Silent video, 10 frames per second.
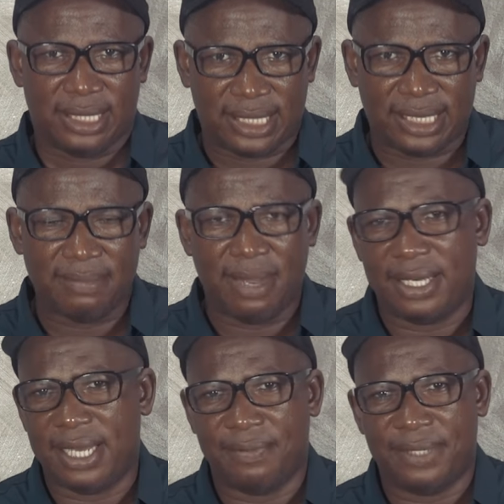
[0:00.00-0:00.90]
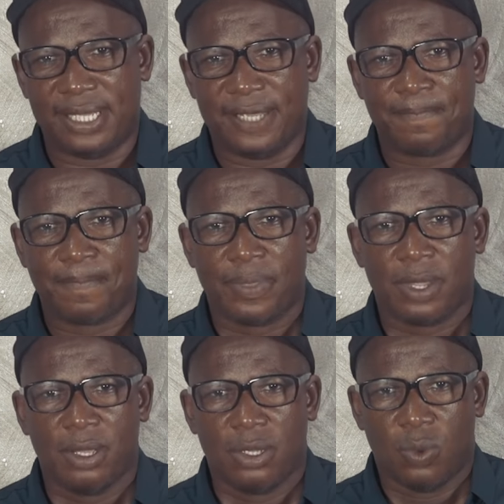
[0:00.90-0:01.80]
Shima Nabike.
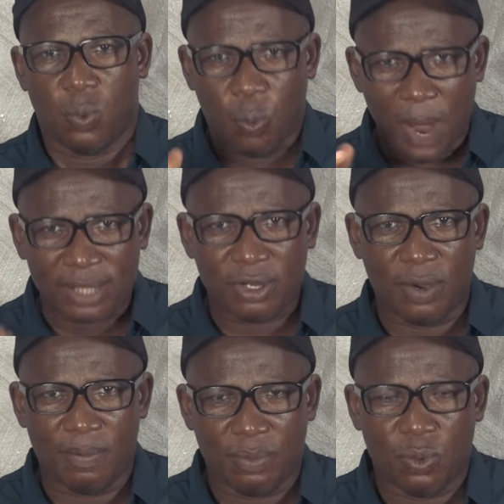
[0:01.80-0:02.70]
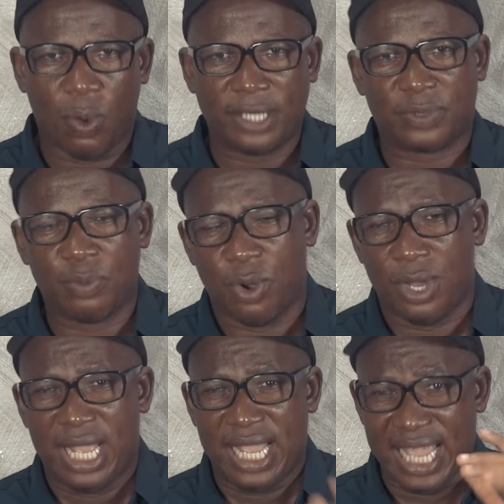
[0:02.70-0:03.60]
Welcome once more.
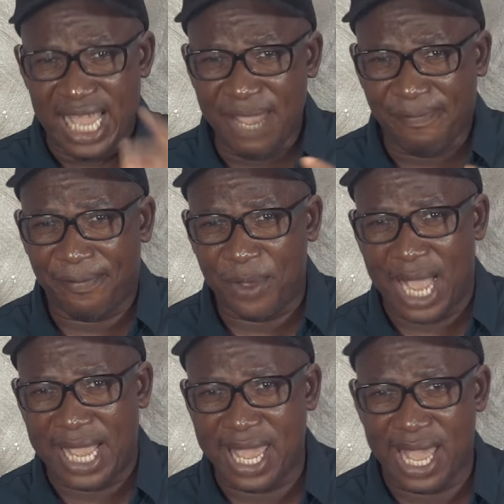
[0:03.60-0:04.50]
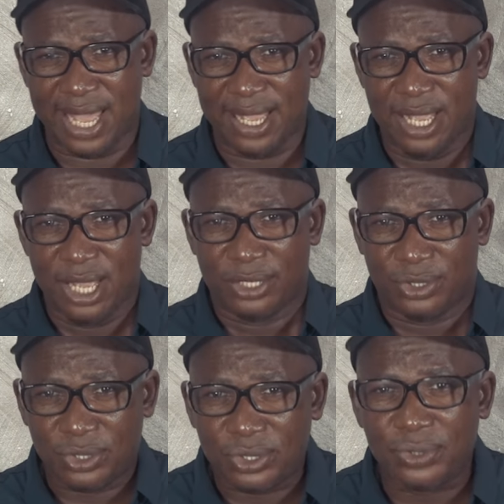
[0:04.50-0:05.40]
If you are here
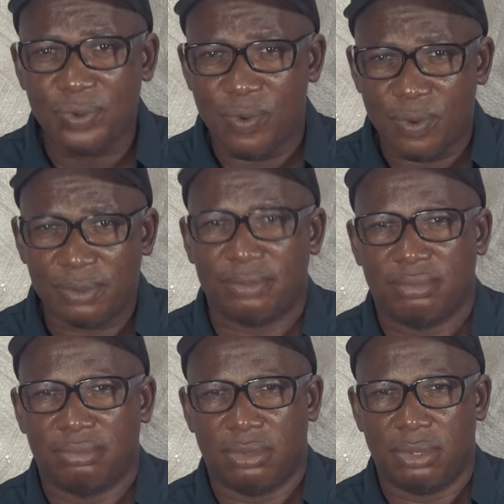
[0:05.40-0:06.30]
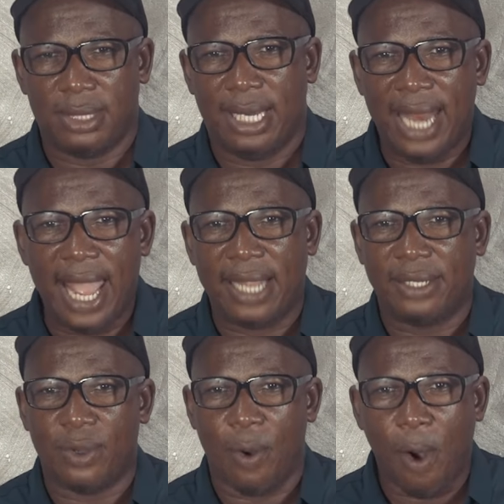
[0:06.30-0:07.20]
to
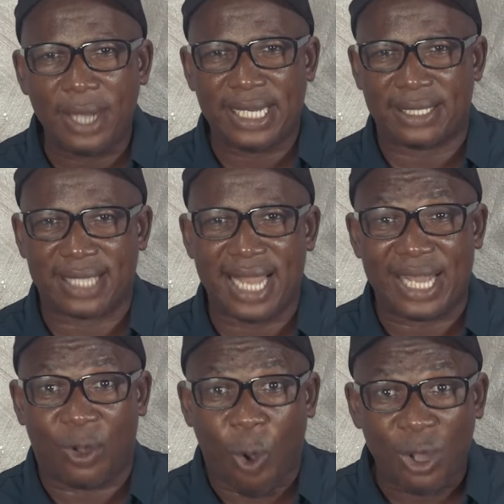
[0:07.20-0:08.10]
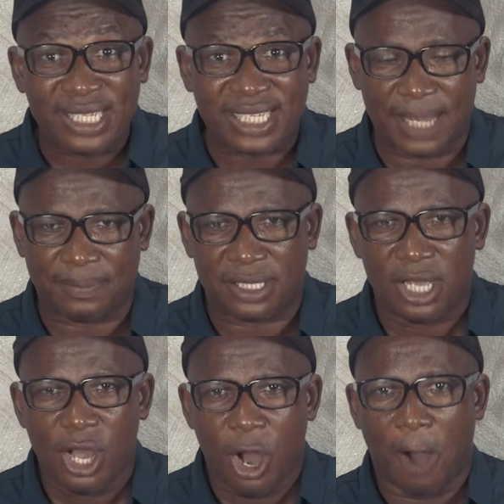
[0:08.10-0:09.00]
learn, understand the concept
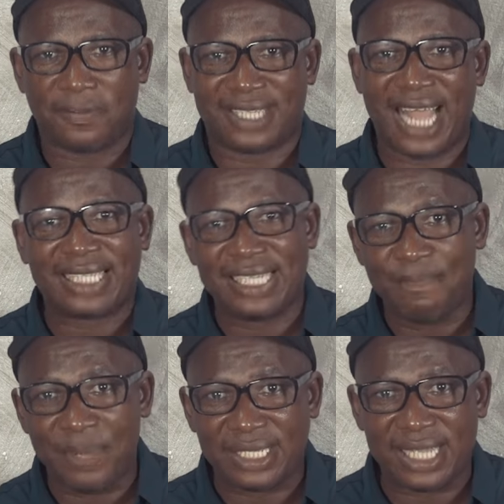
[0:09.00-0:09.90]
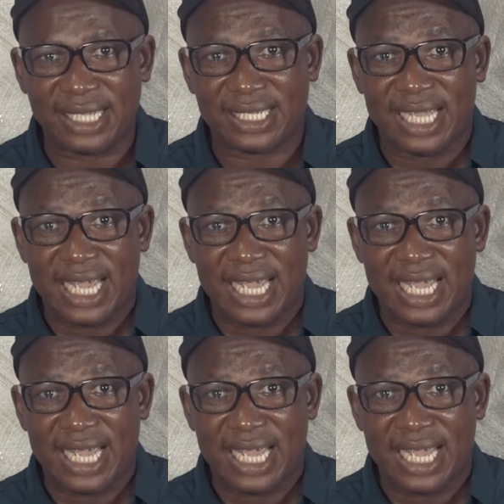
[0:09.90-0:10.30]
of starting business